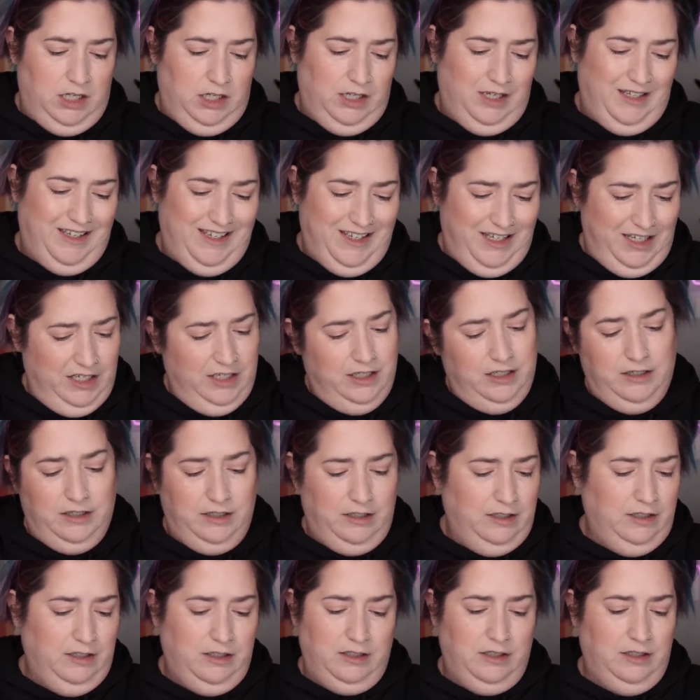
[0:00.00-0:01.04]

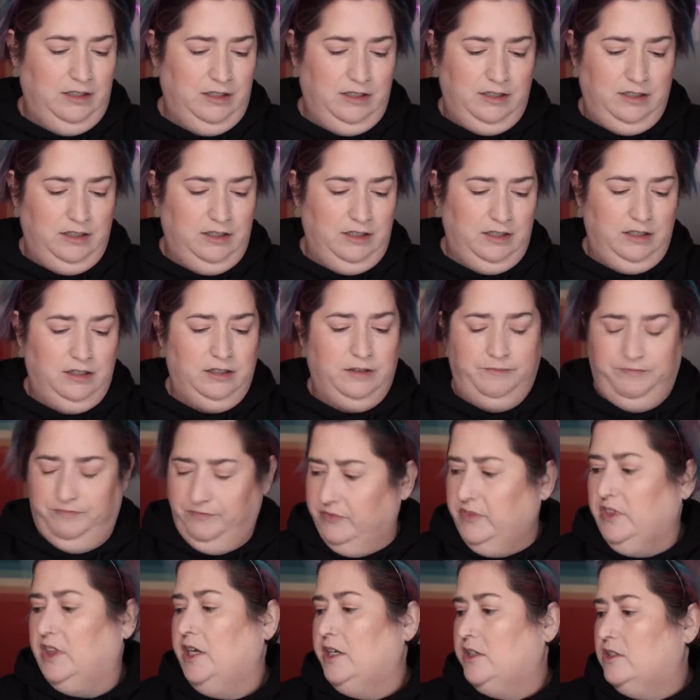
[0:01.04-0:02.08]
Eh,
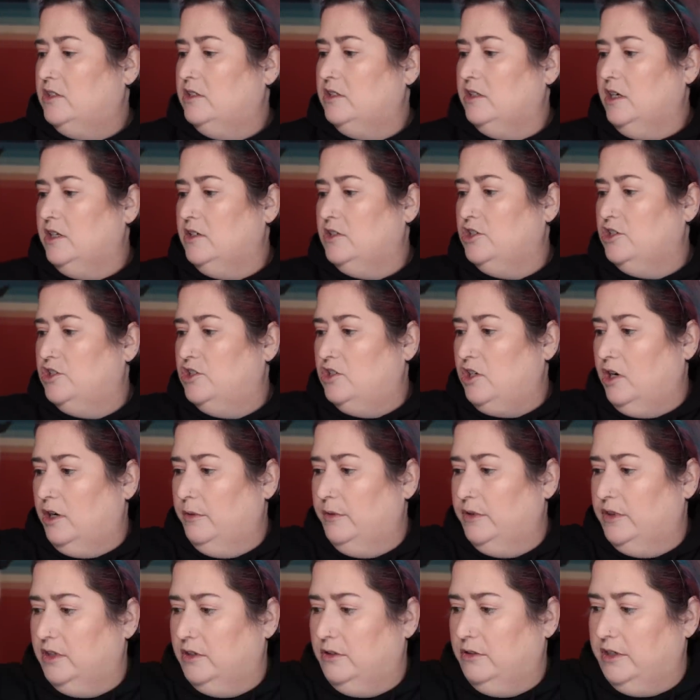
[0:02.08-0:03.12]
let's let's just start
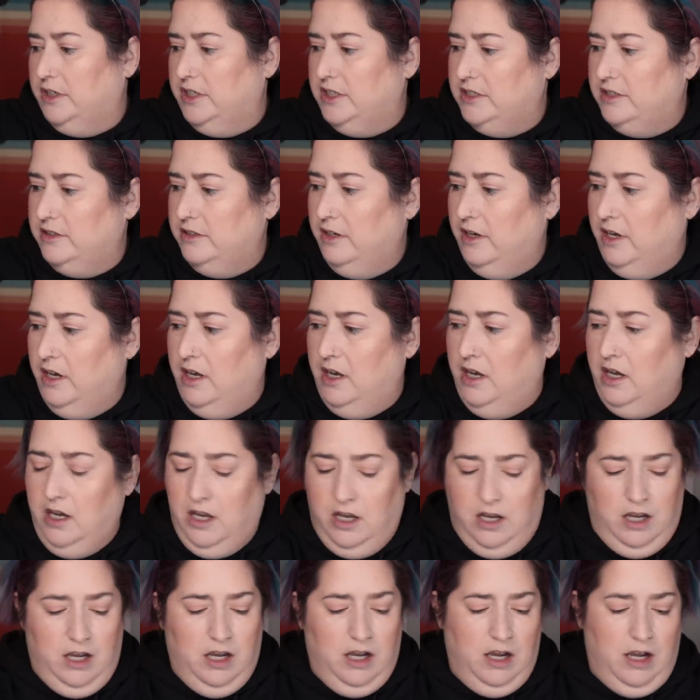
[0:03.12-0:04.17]
with the crease.
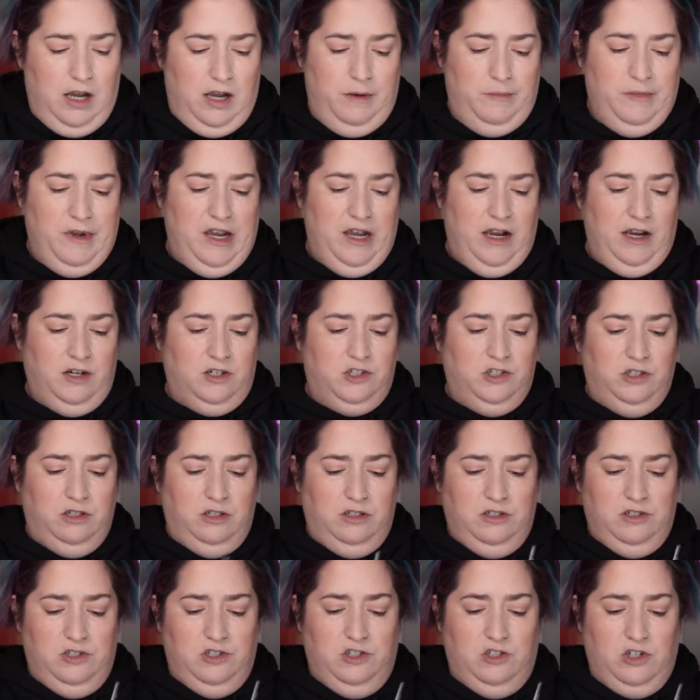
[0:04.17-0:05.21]
I'm actually
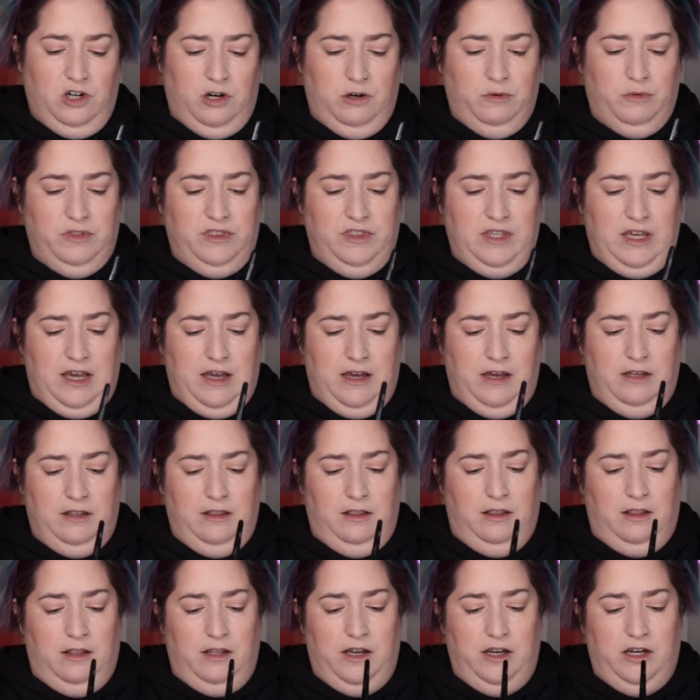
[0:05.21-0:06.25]
going to start with that
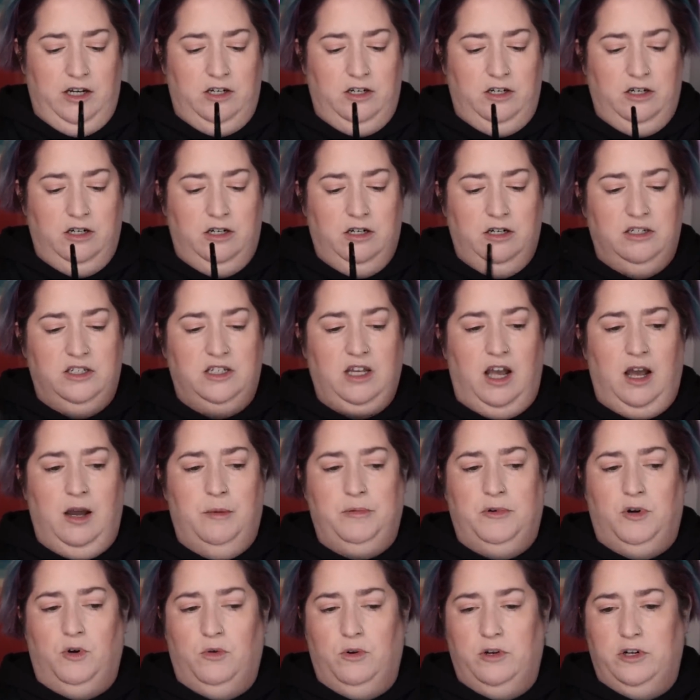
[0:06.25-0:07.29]
lighter
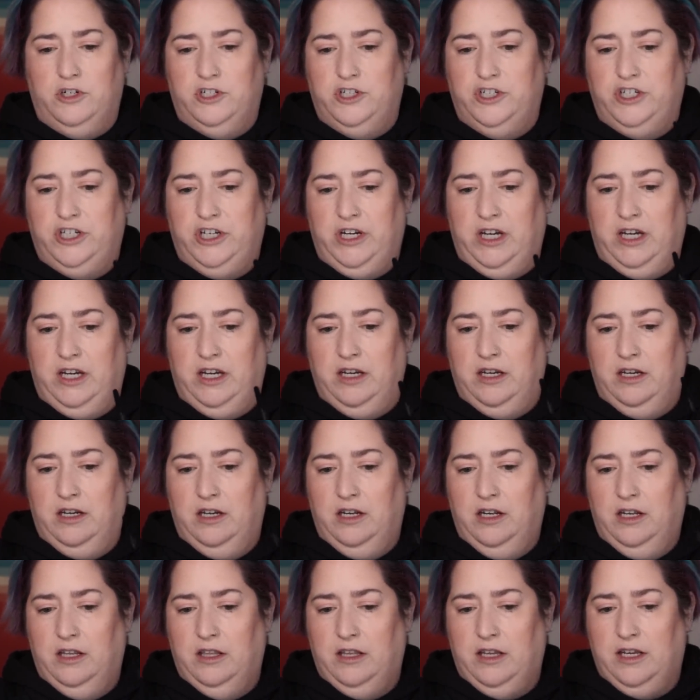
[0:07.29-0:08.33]
top corner shade,
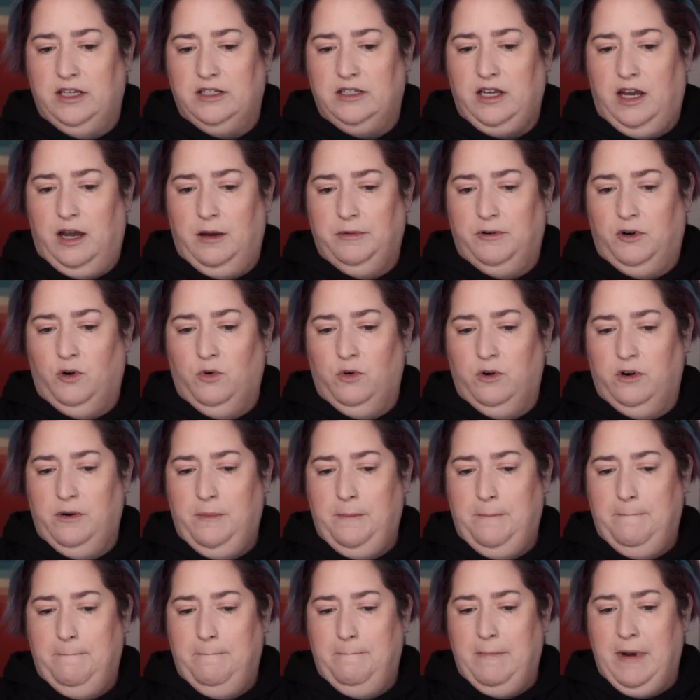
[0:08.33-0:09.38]
that top corner
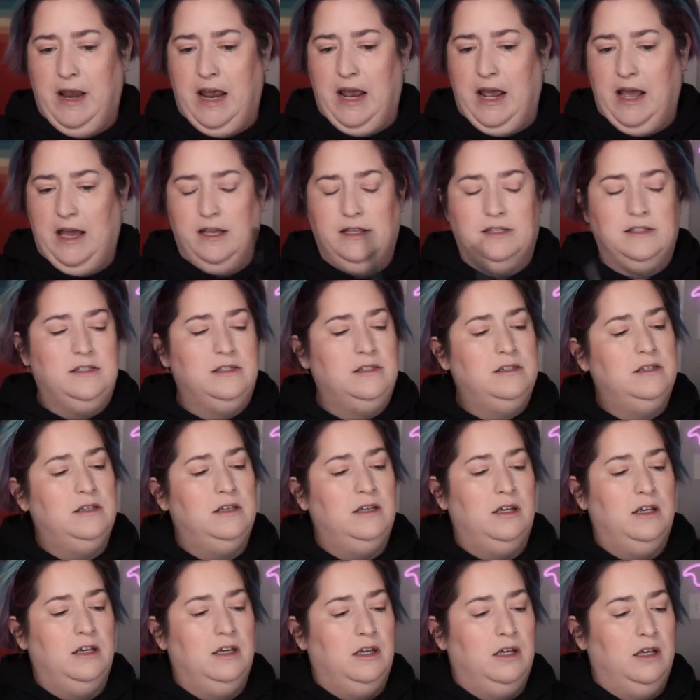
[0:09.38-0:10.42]
matte,
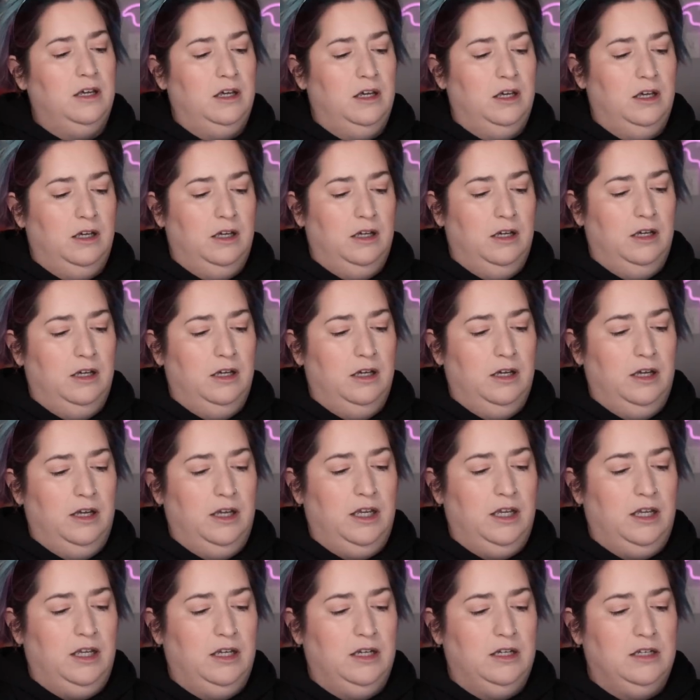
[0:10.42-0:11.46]

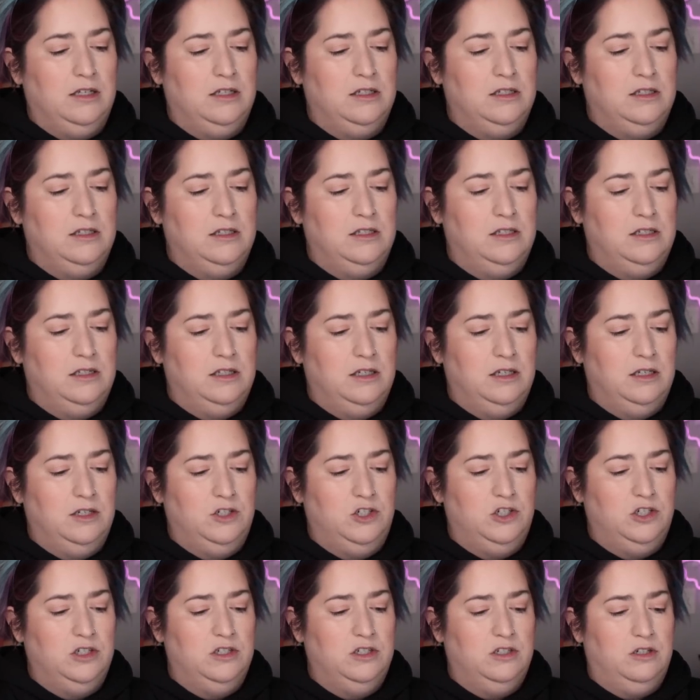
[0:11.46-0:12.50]
and
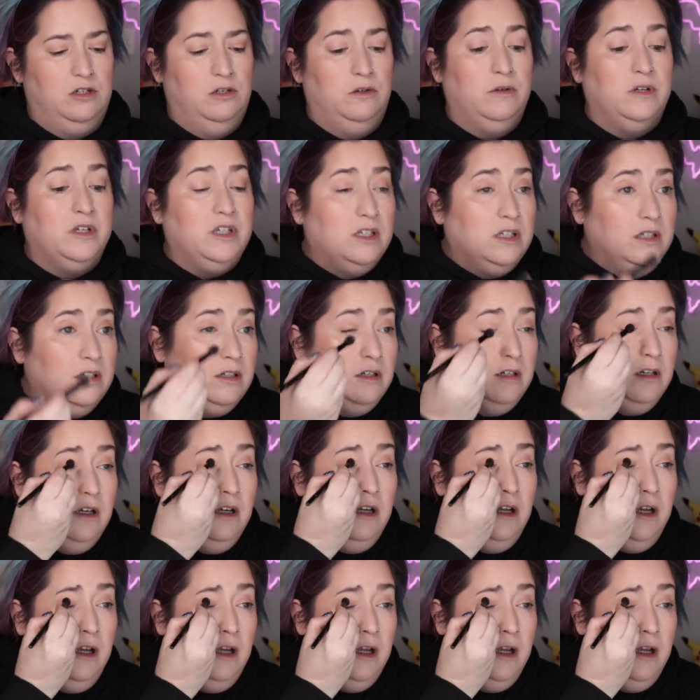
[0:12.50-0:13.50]
just go in